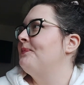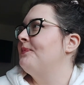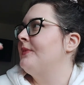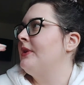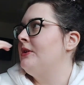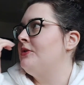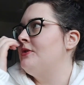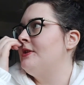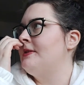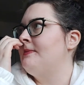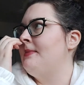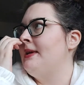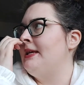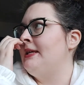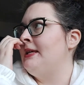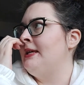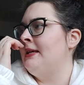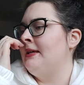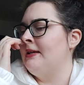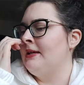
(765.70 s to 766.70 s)
It's just
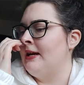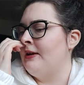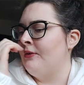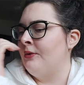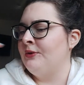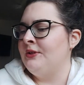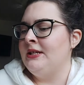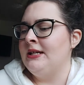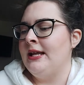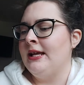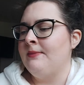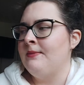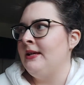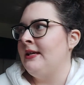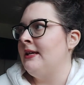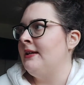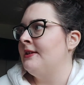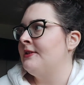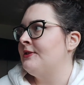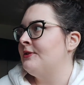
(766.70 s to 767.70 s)
I wrote here like
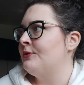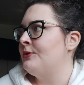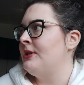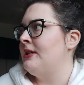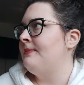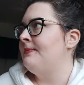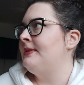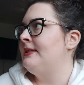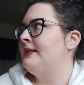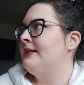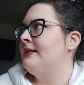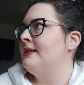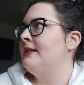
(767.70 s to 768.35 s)
making a script.